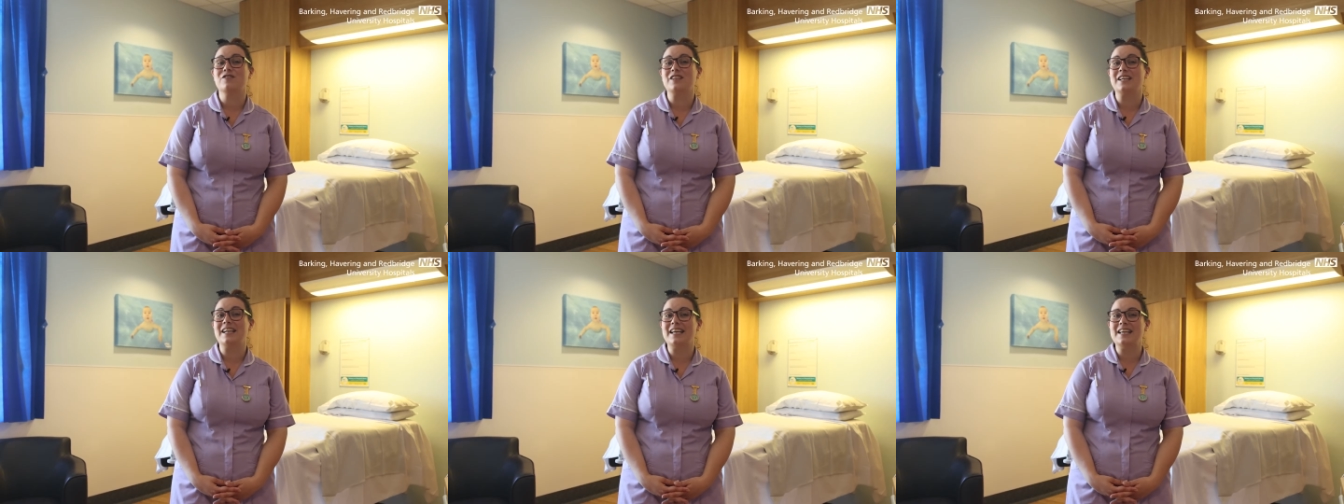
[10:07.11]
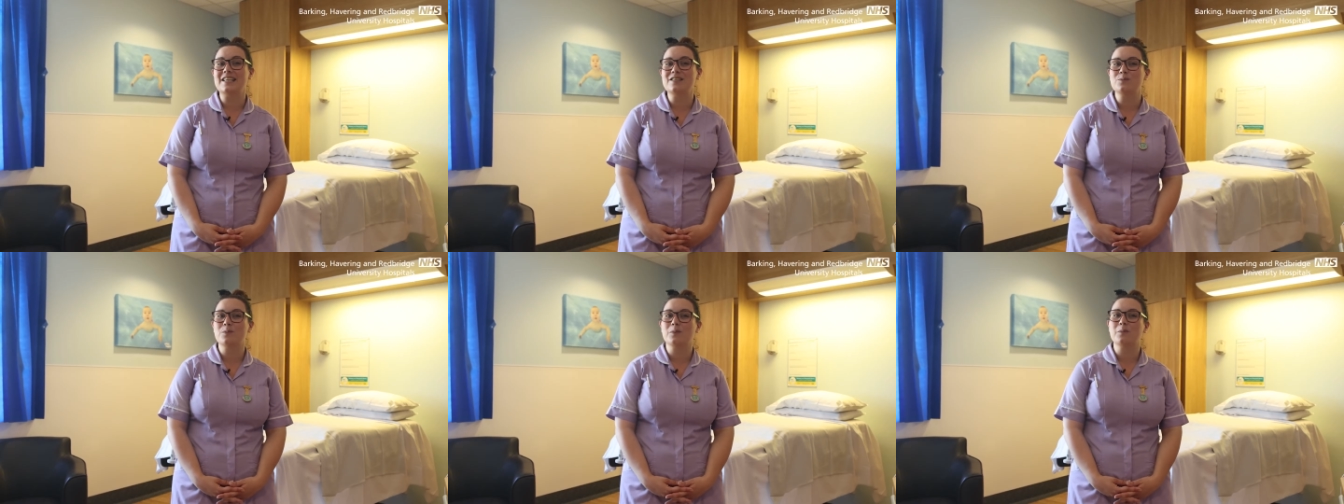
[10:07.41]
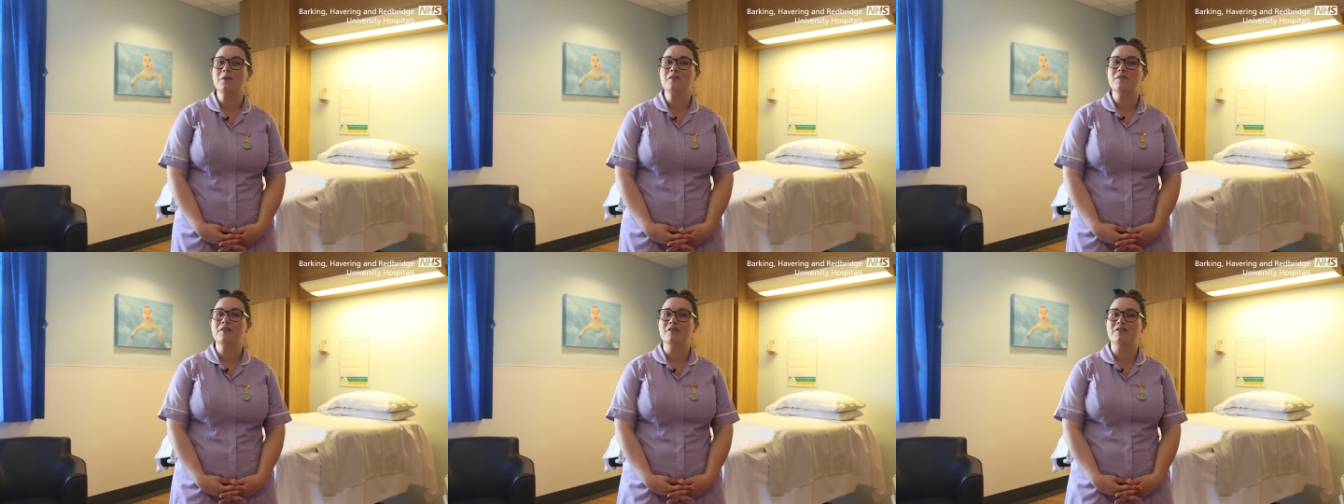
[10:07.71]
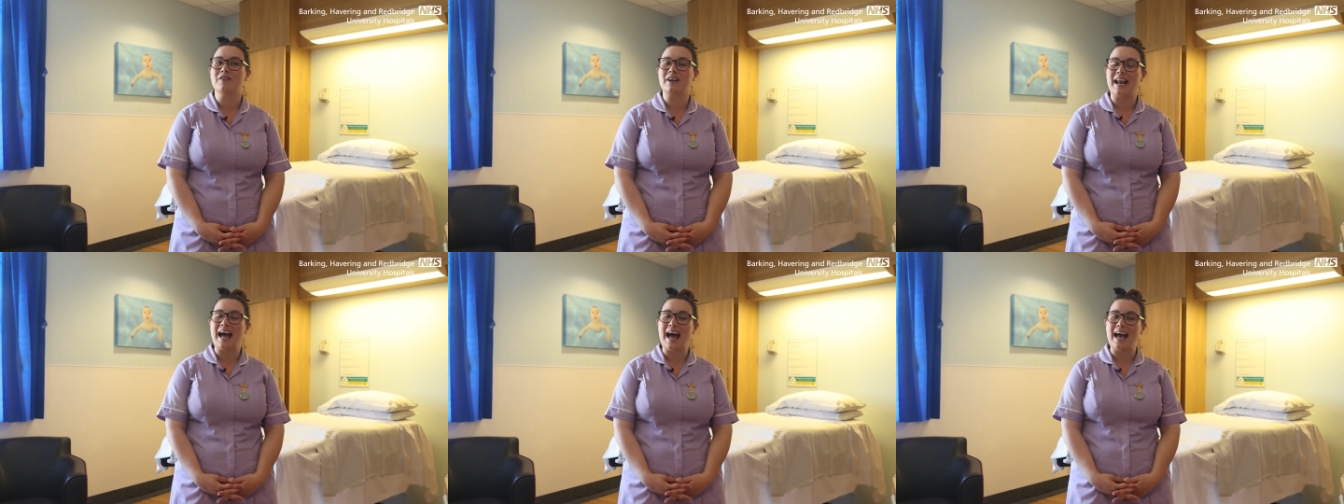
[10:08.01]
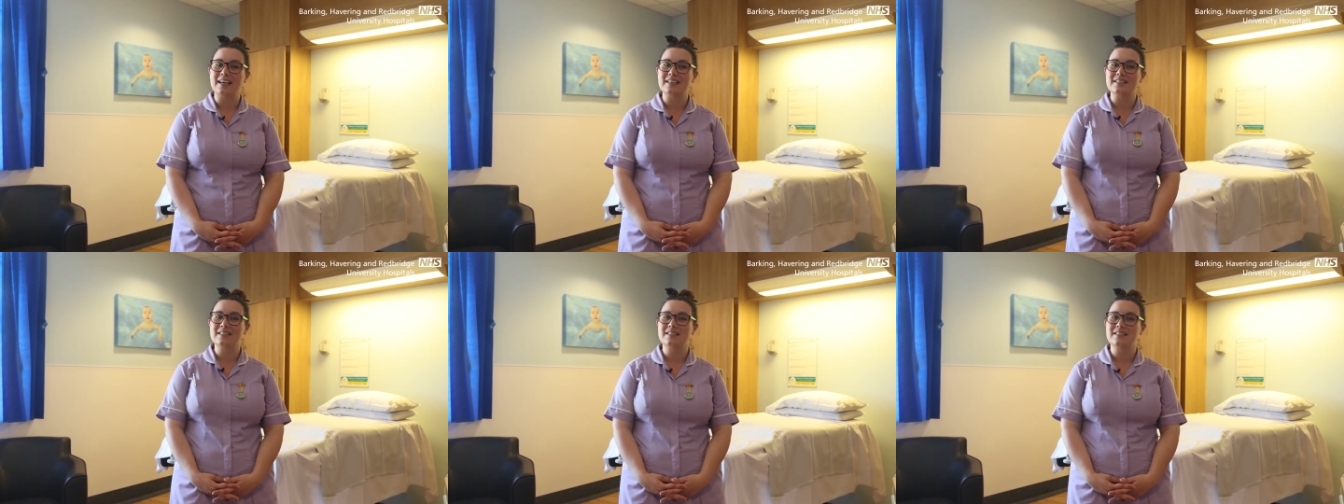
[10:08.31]
released when we feel
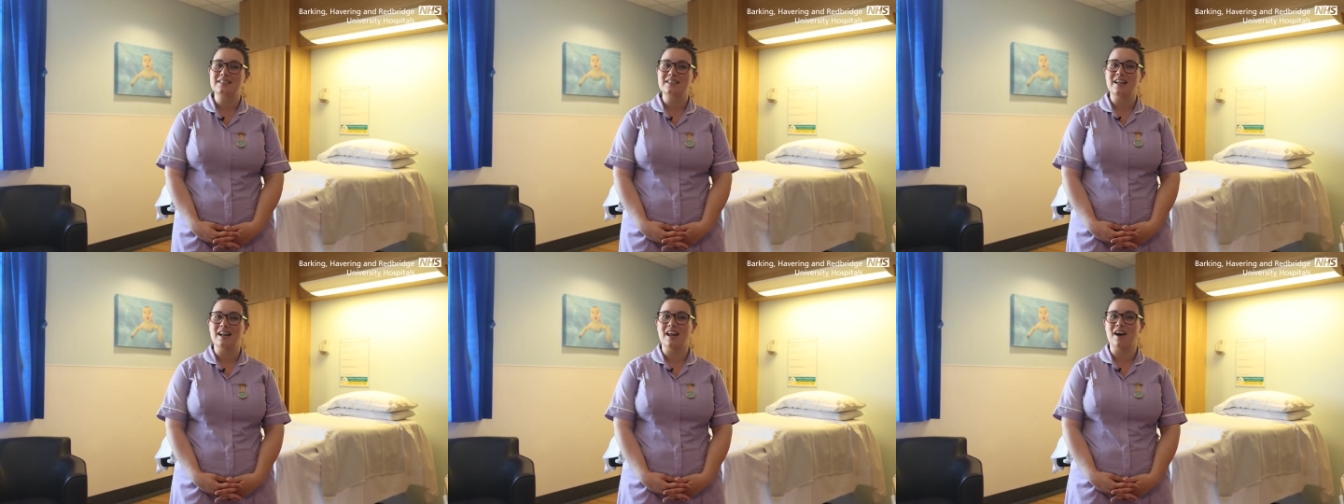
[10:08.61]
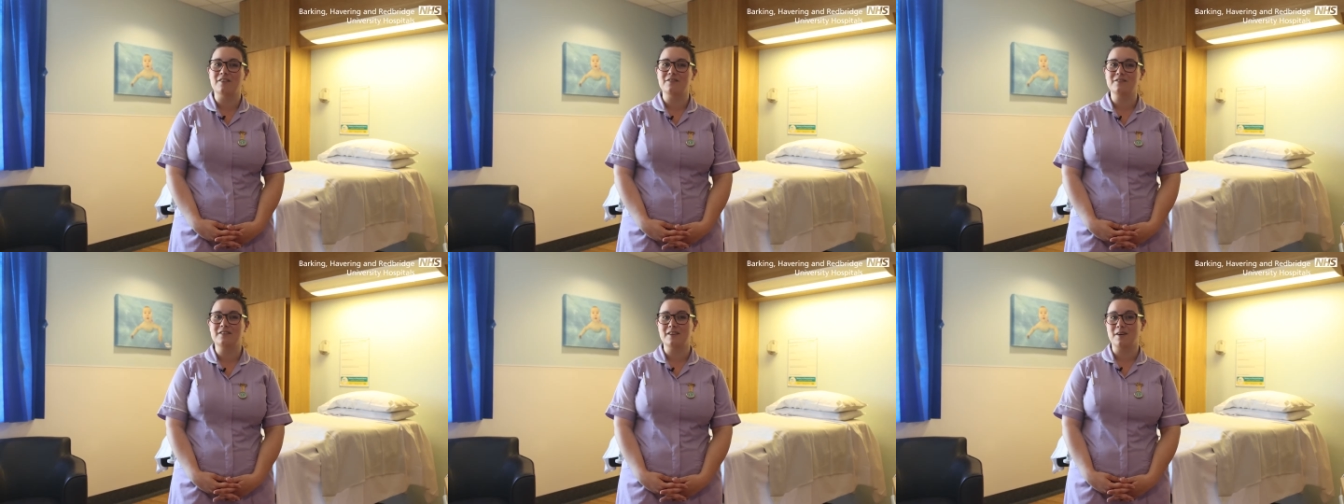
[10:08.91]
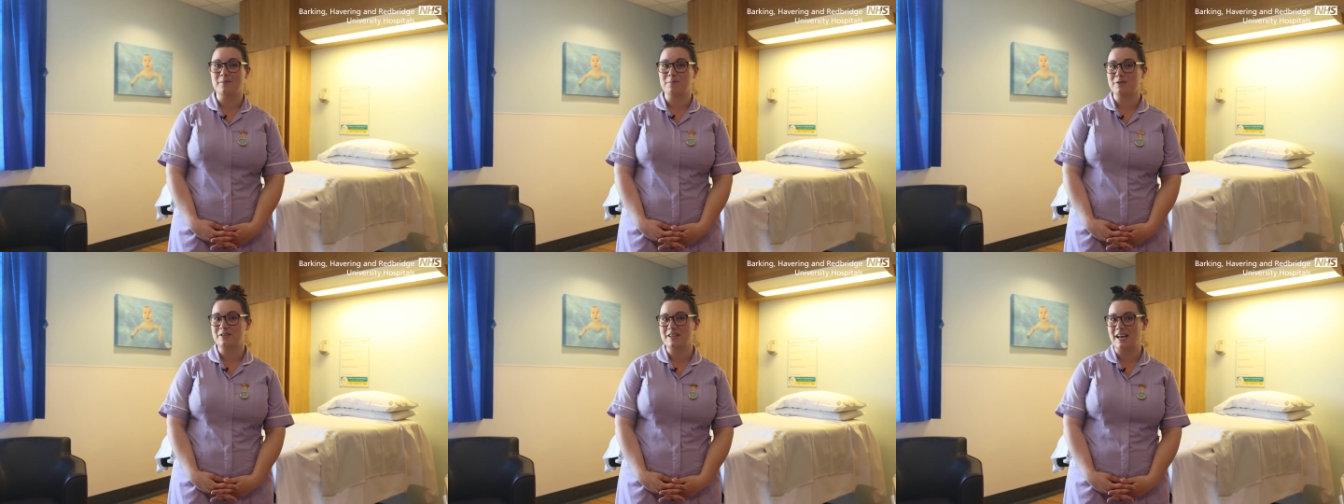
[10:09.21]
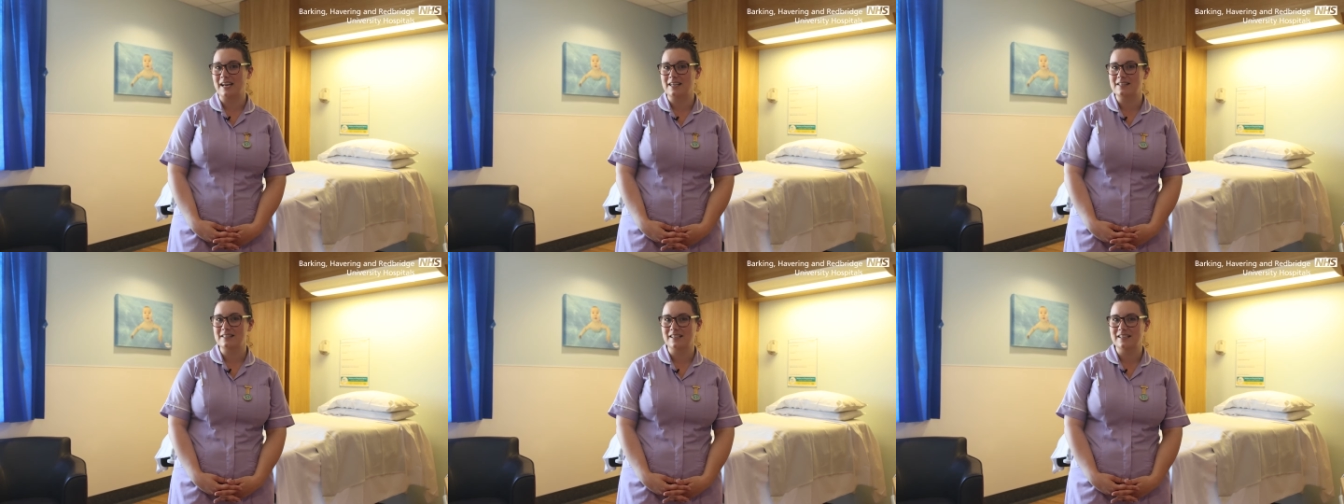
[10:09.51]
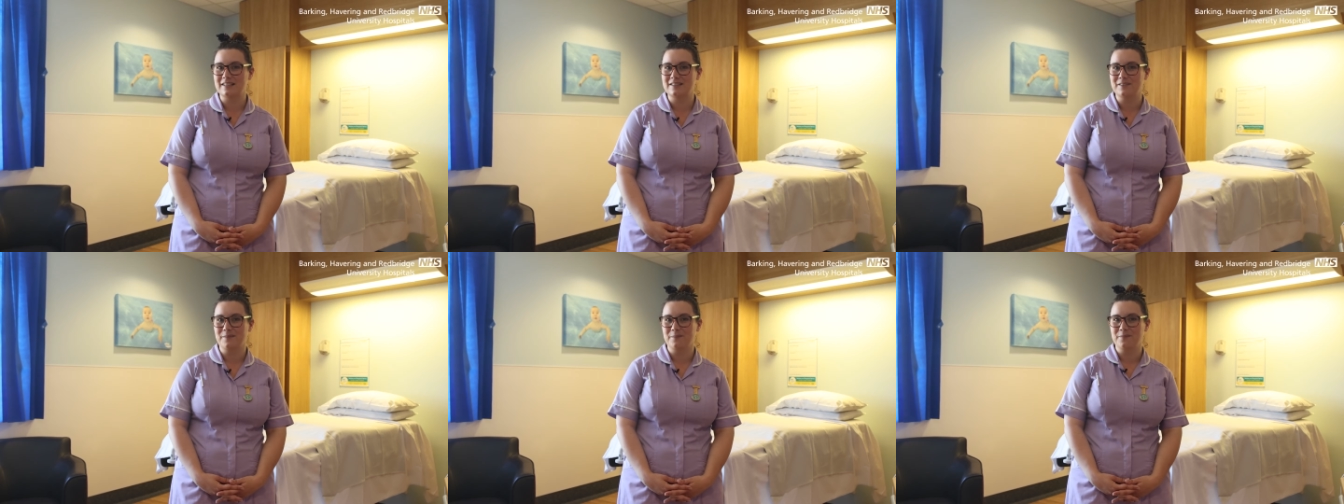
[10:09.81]
relaxed, loved and
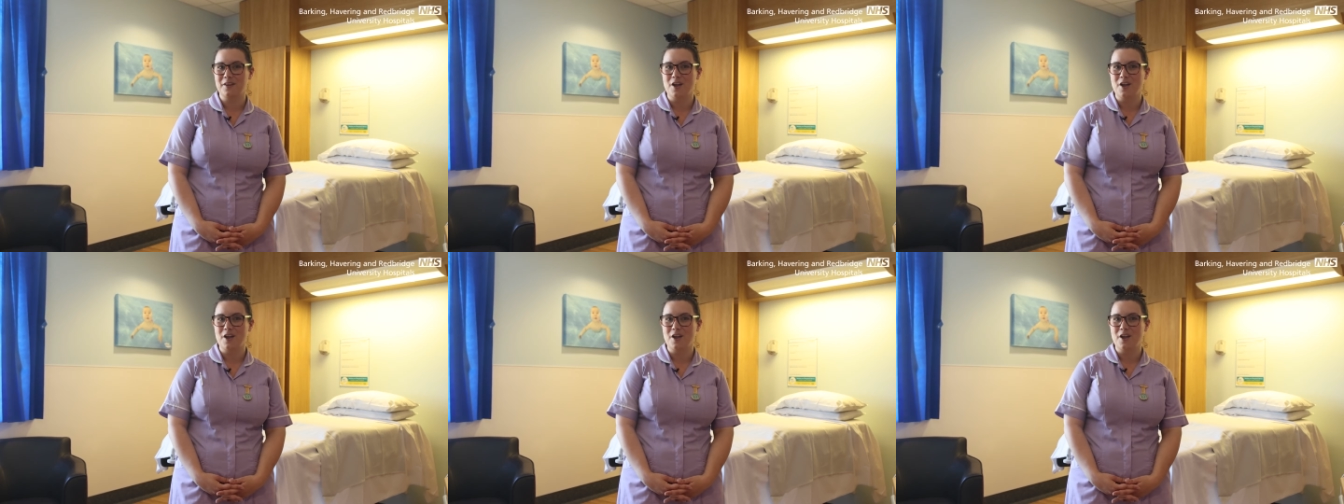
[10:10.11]
protected,